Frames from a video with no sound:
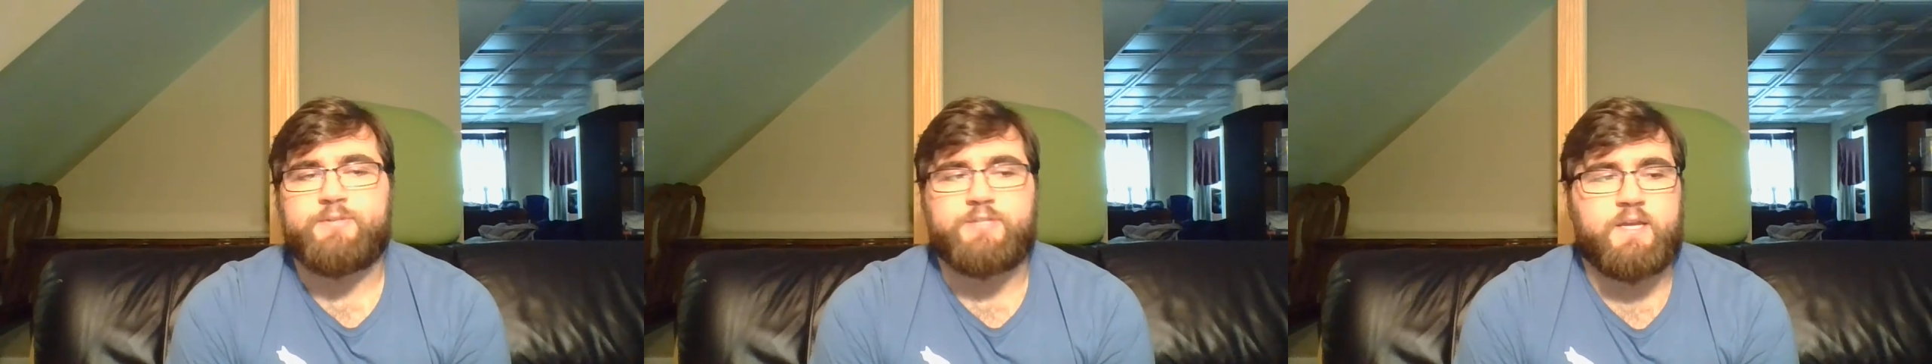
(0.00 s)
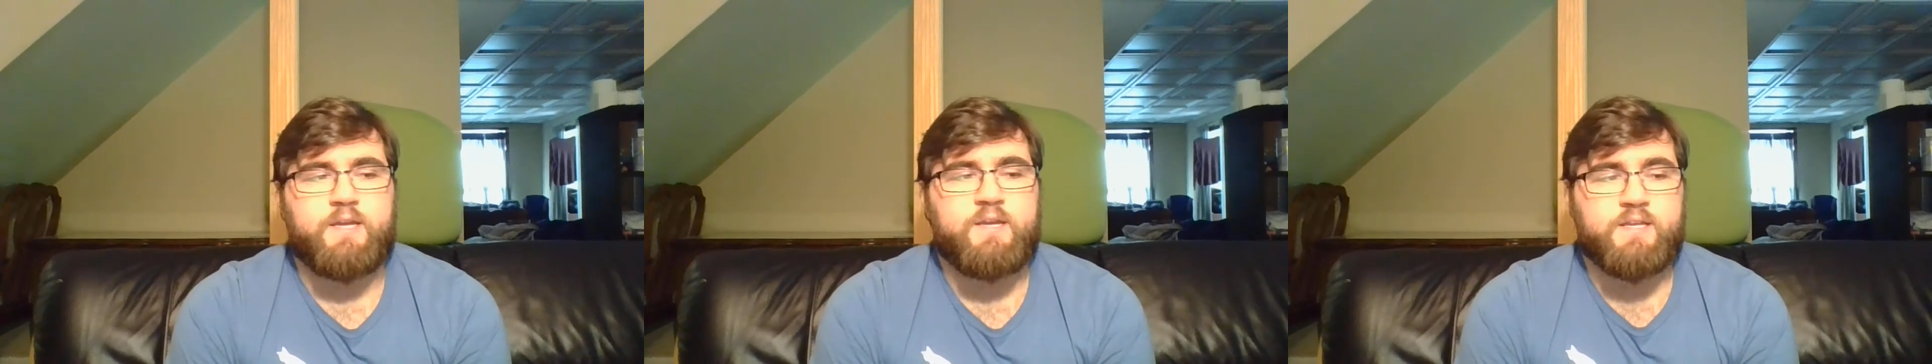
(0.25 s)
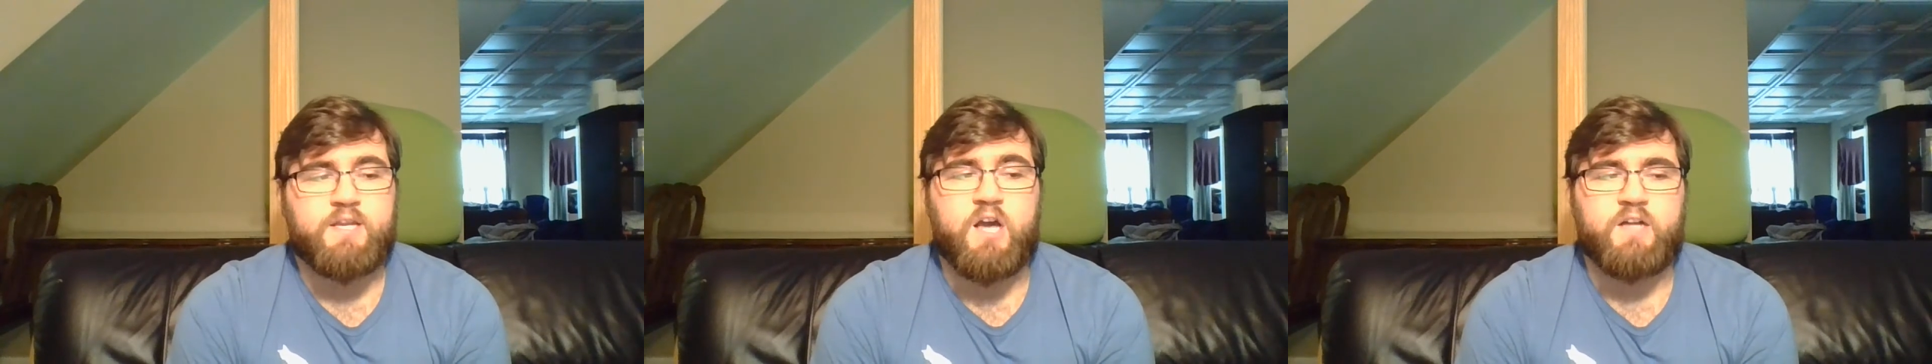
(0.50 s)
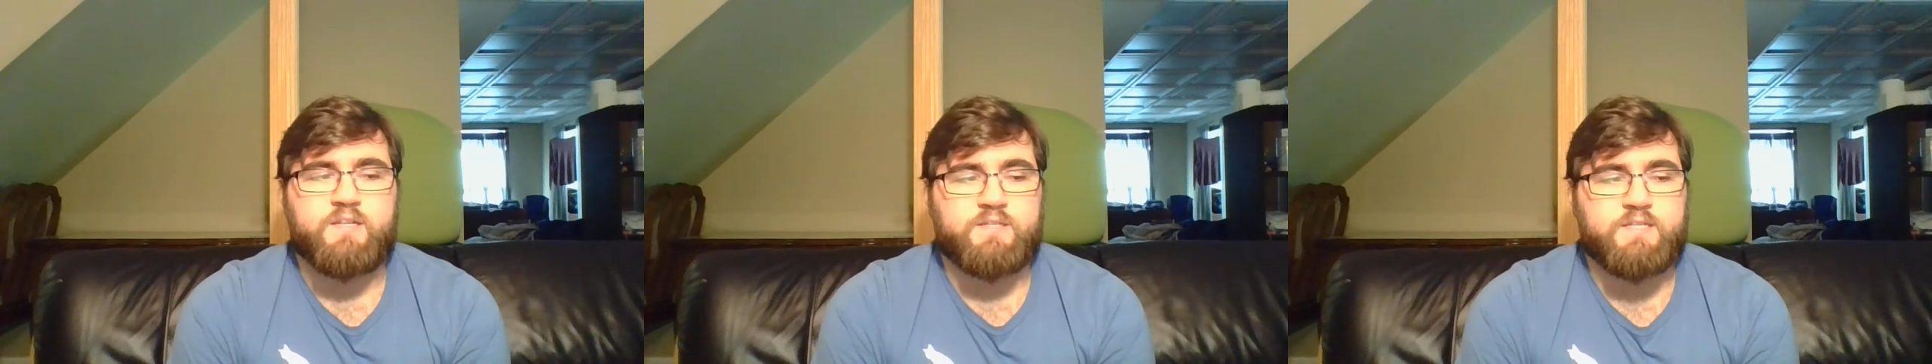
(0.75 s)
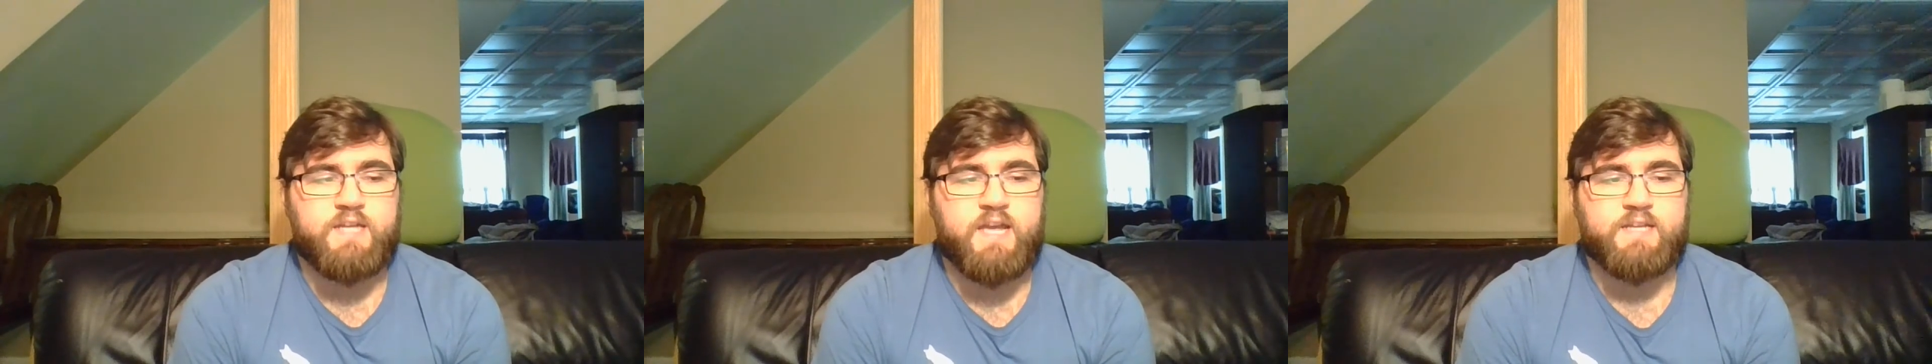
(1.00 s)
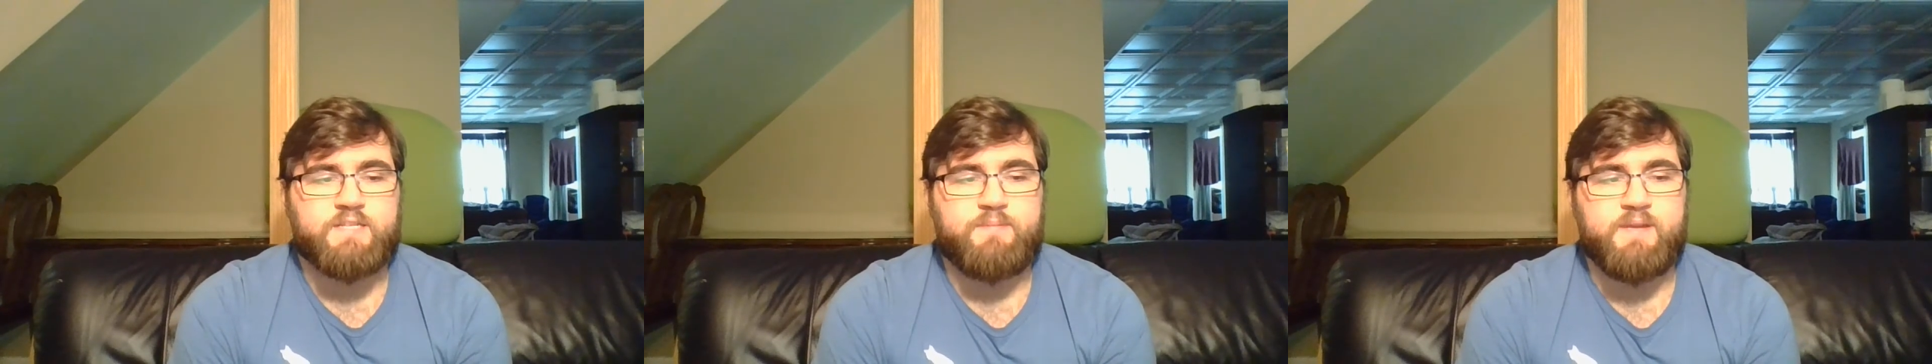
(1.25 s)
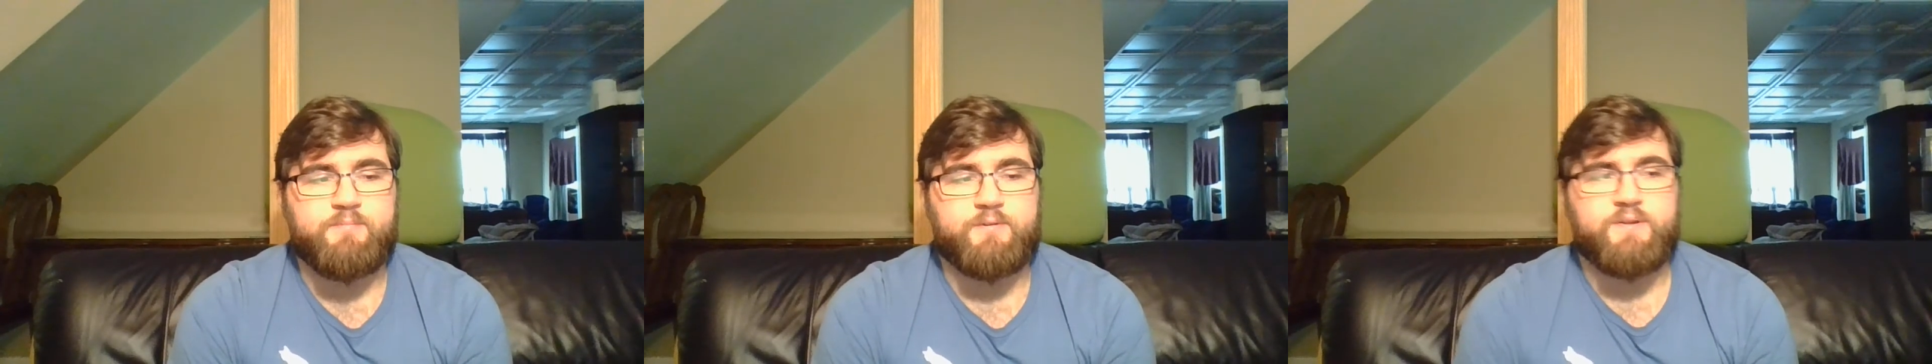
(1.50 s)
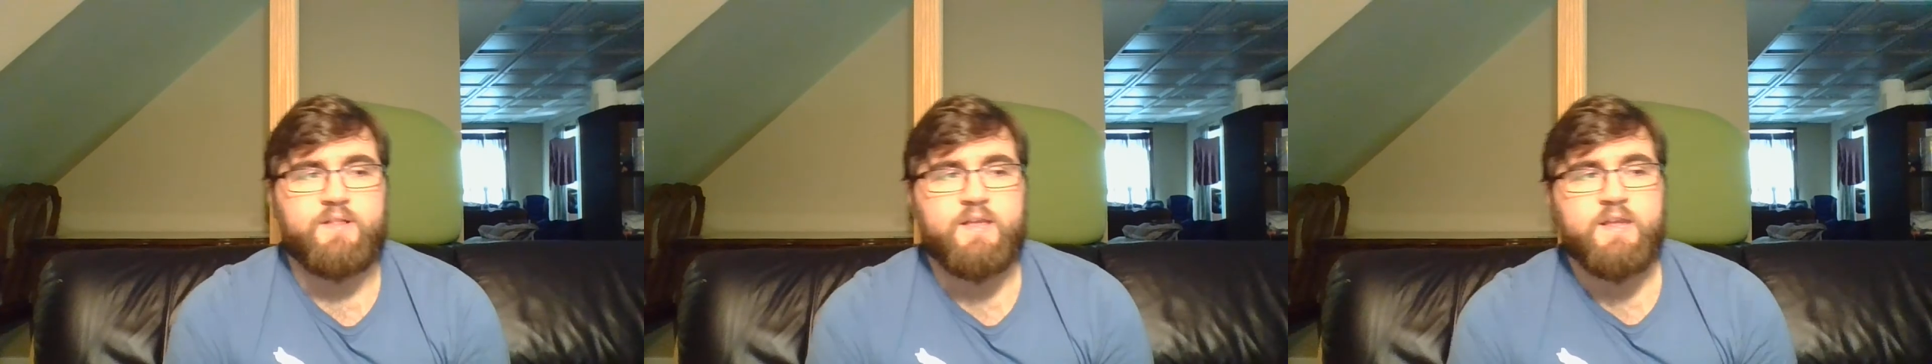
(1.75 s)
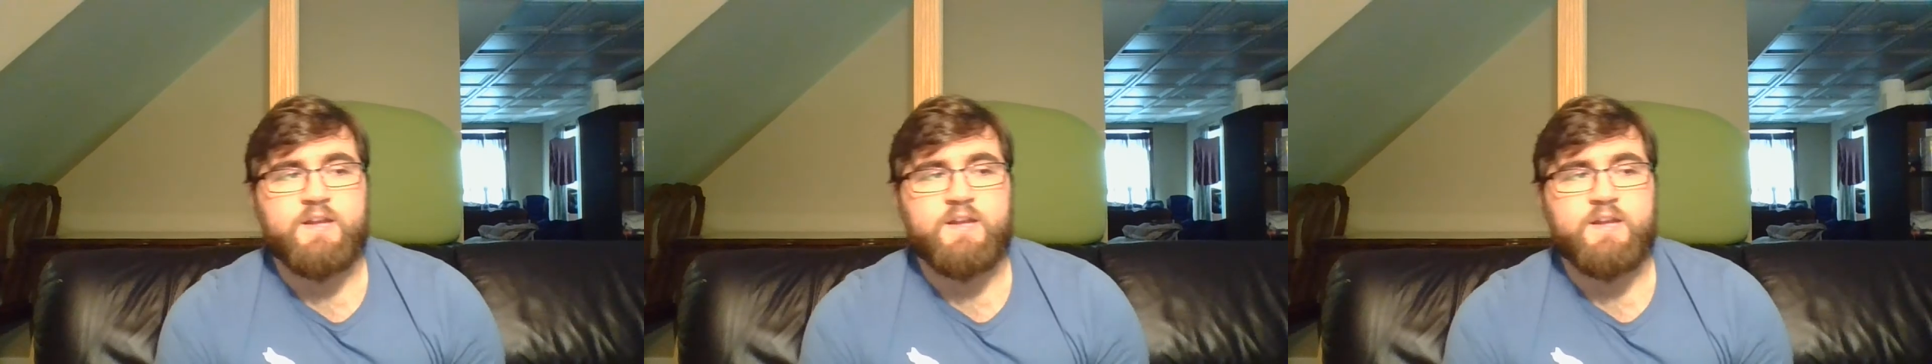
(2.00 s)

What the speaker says: to contact people